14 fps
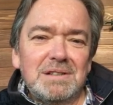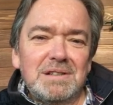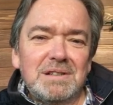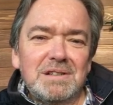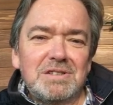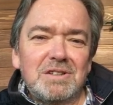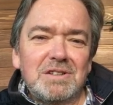he
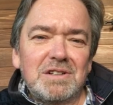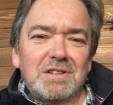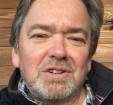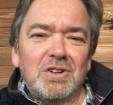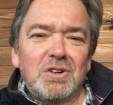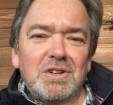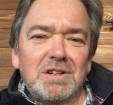got sort
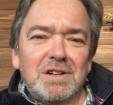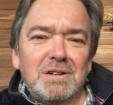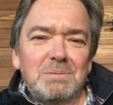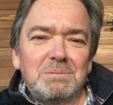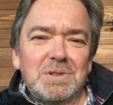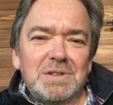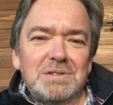of caught
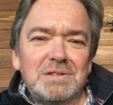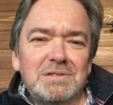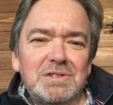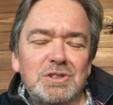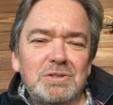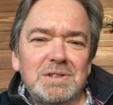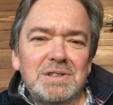up in
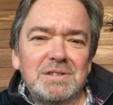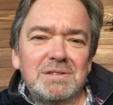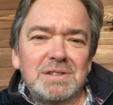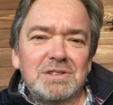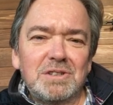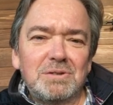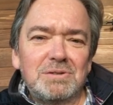showing
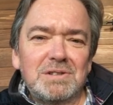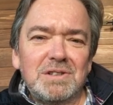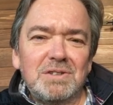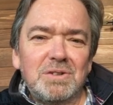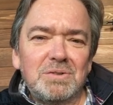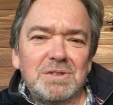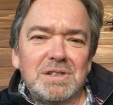the
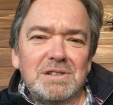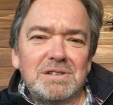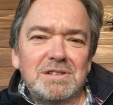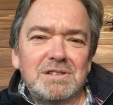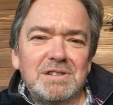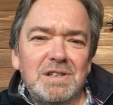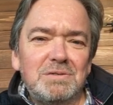children all
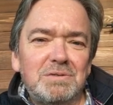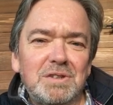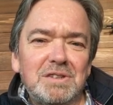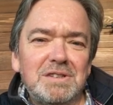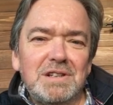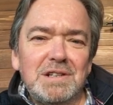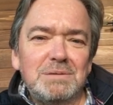these
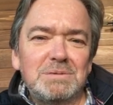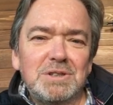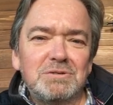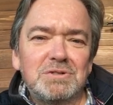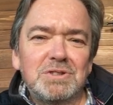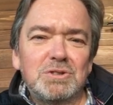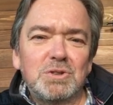different types
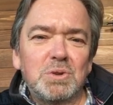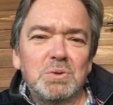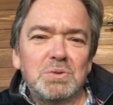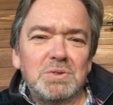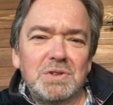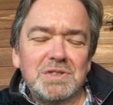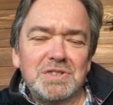of
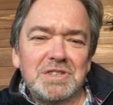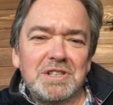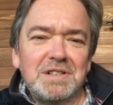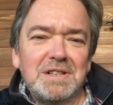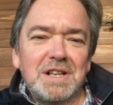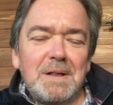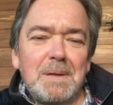stones,
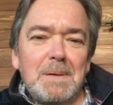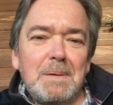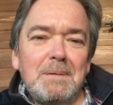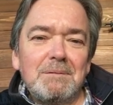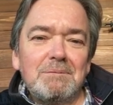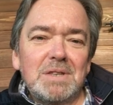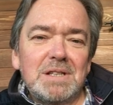and
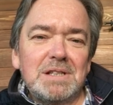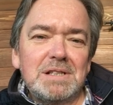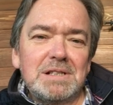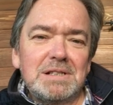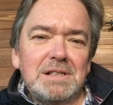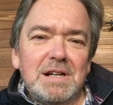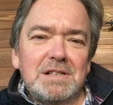
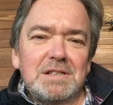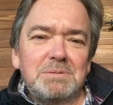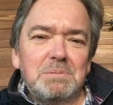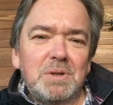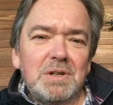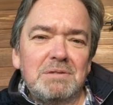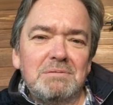his
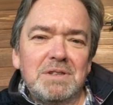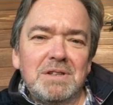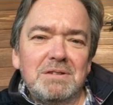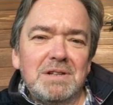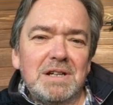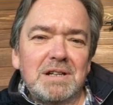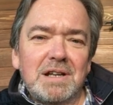last point
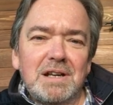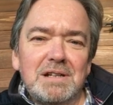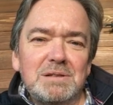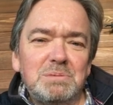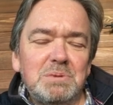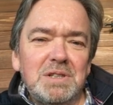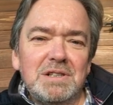without any
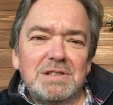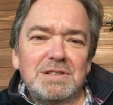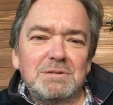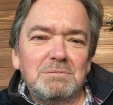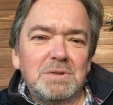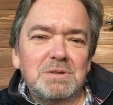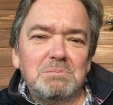
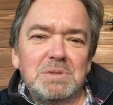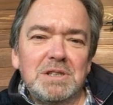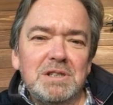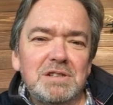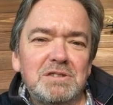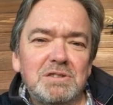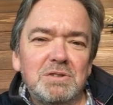explanation was
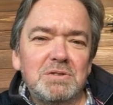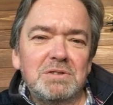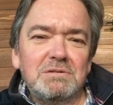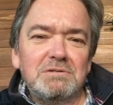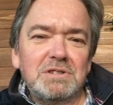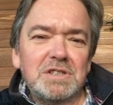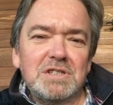be a
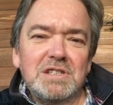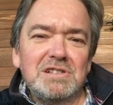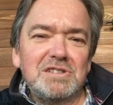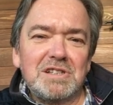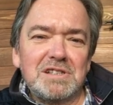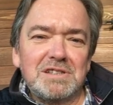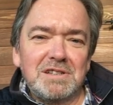stone for
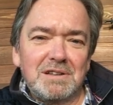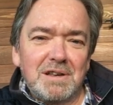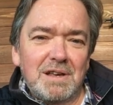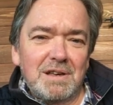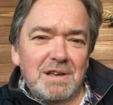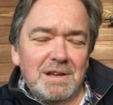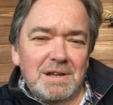Jesus,
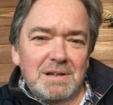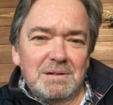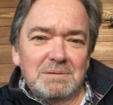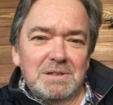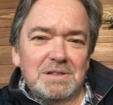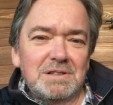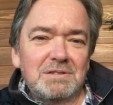
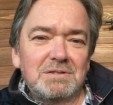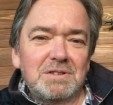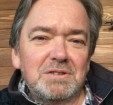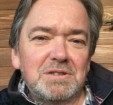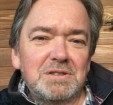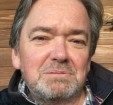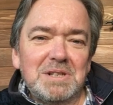which of
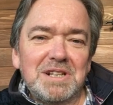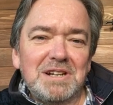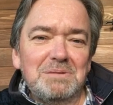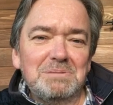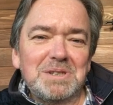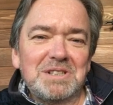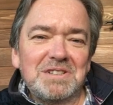course made
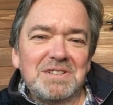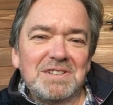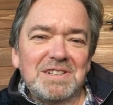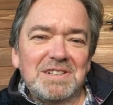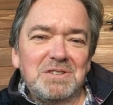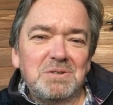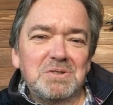
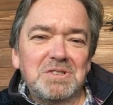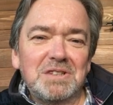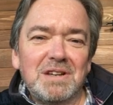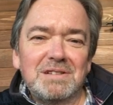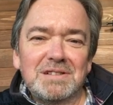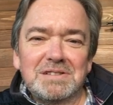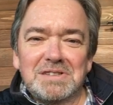absolutely no
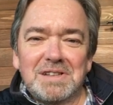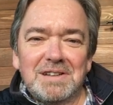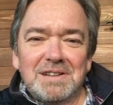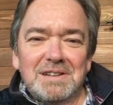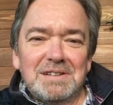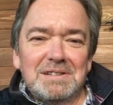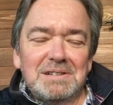sense
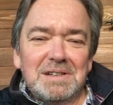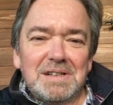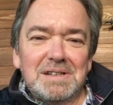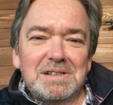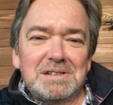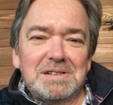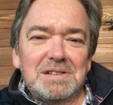
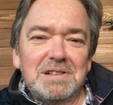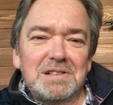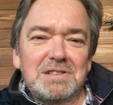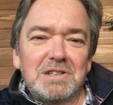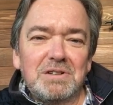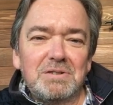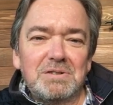to the
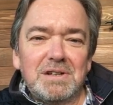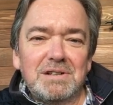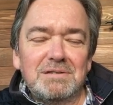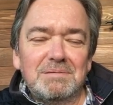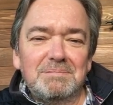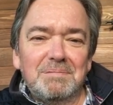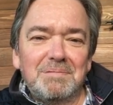children.